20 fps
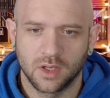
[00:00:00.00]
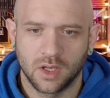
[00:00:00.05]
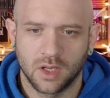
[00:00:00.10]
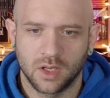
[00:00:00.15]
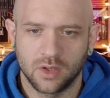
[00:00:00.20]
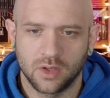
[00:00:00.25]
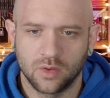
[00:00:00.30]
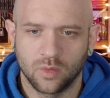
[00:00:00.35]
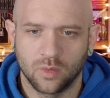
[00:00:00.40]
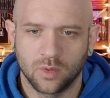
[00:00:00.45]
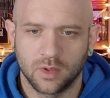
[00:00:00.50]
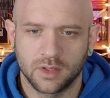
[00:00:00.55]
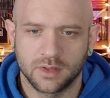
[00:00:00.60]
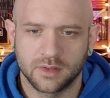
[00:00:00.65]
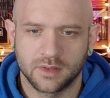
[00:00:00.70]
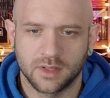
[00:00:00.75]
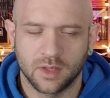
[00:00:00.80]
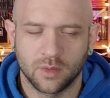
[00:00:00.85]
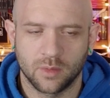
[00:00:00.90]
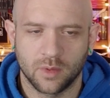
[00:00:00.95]
and you'll want to
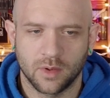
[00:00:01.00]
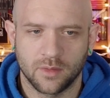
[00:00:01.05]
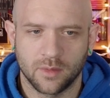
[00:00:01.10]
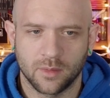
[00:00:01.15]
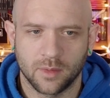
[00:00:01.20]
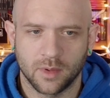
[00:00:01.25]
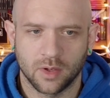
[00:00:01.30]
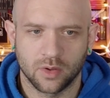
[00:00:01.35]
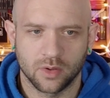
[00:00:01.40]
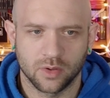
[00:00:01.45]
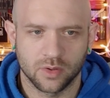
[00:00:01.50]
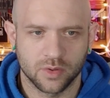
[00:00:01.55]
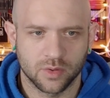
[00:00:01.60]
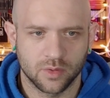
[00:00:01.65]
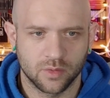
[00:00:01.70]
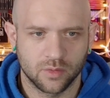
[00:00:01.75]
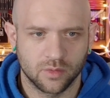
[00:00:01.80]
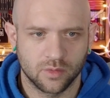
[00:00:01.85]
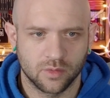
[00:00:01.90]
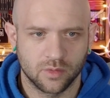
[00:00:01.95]
stand away from there,
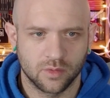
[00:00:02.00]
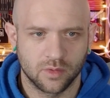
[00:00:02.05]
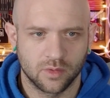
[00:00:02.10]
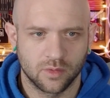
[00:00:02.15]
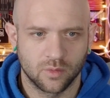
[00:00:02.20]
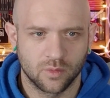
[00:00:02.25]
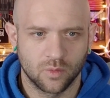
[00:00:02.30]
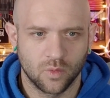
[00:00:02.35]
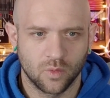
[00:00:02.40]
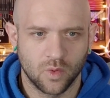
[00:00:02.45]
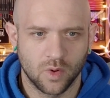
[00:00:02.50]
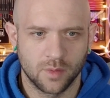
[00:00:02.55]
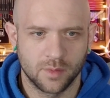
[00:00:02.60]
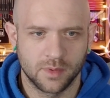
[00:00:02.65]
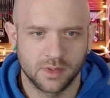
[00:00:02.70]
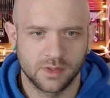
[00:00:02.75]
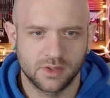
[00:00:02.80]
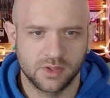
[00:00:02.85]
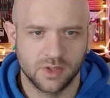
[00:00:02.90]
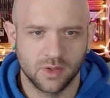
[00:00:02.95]
Gertrude. Warn
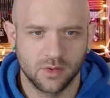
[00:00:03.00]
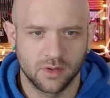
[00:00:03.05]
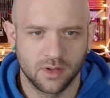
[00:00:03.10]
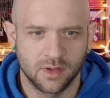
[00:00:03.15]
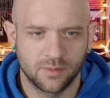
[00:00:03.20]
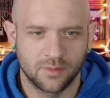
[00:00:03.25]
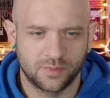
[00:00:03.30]
me sooner.